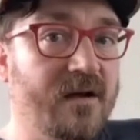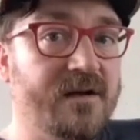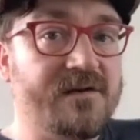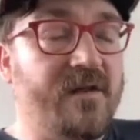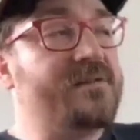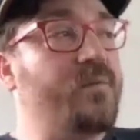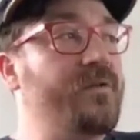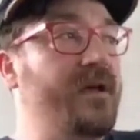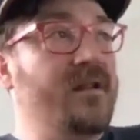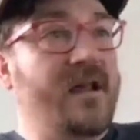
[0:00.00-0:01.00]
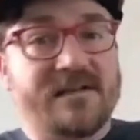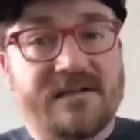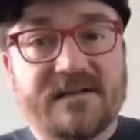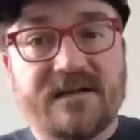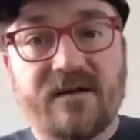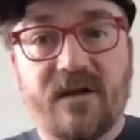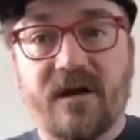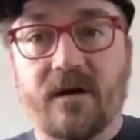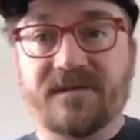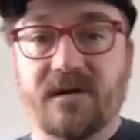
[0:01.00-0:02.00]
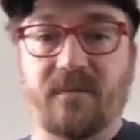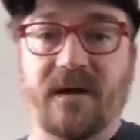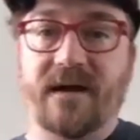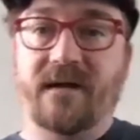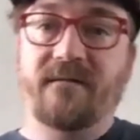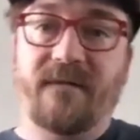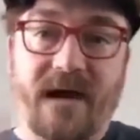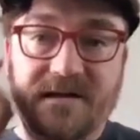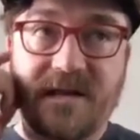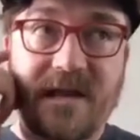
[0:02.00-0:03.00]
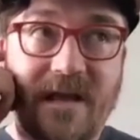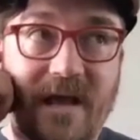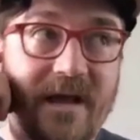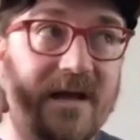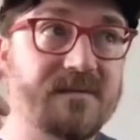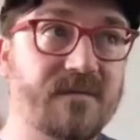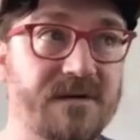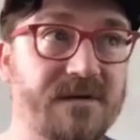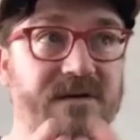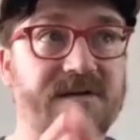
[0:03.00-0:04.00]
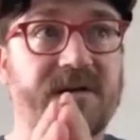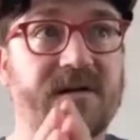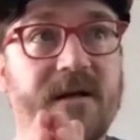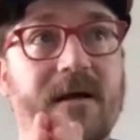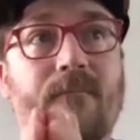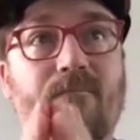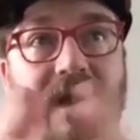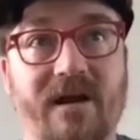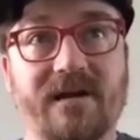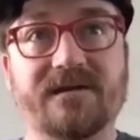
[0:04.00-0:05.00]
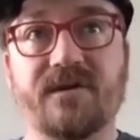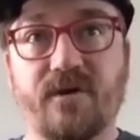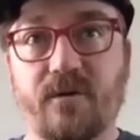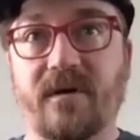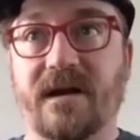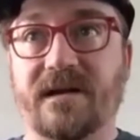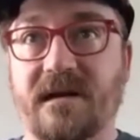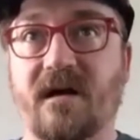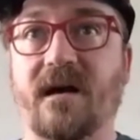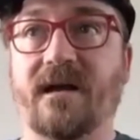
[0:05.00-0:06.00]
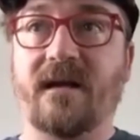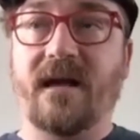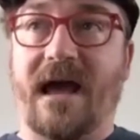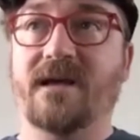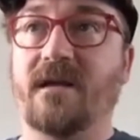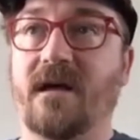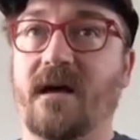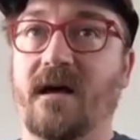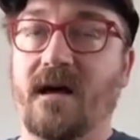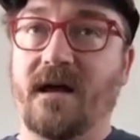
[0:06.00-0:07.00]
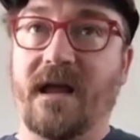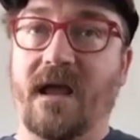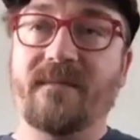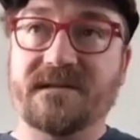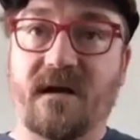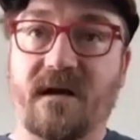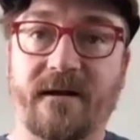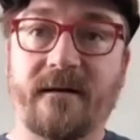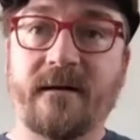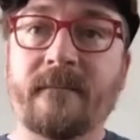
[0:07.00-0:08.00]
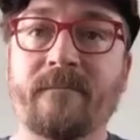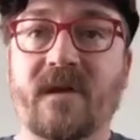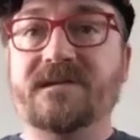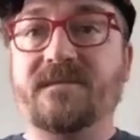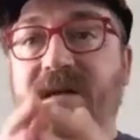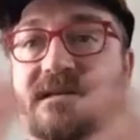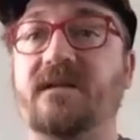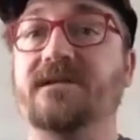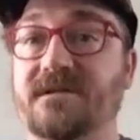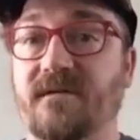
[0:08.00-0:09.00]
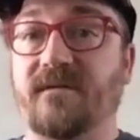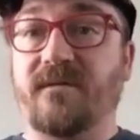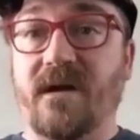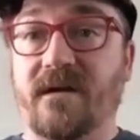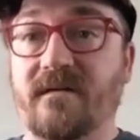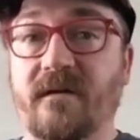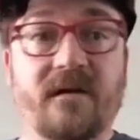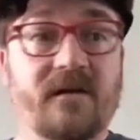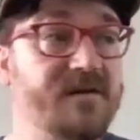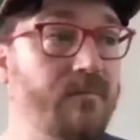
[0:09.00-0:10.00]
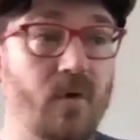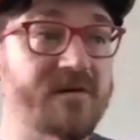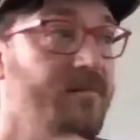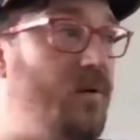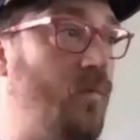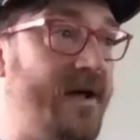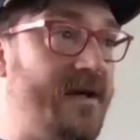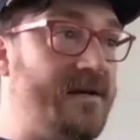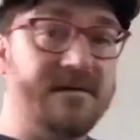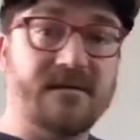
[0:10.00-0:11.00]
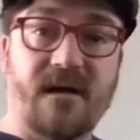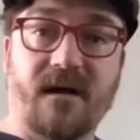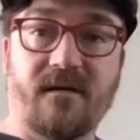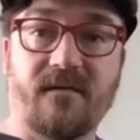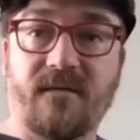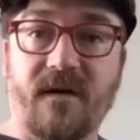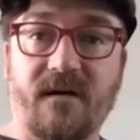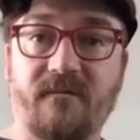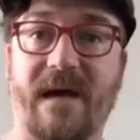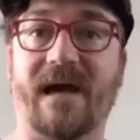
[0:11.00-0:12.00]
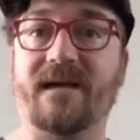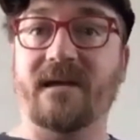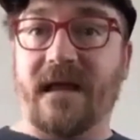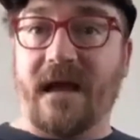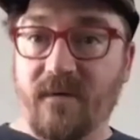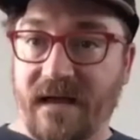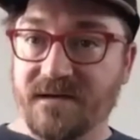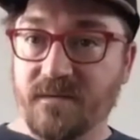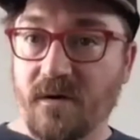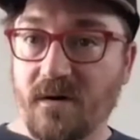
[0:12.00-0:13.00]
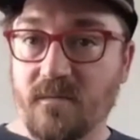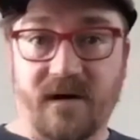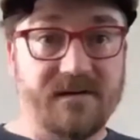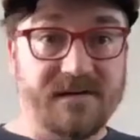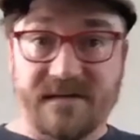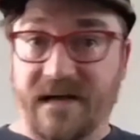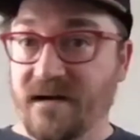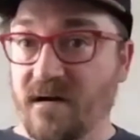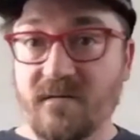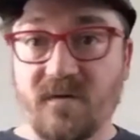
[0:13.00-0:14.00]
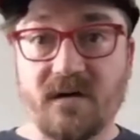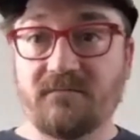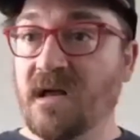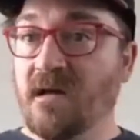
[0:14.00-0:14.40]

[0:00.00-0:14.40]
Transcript: So that's where the elasticity really comes into play. And in fact, EKS, which is just a managed Kubernetes on Amazon, is basically just a front to multiple ways of backing that with actual hardware, static hardware,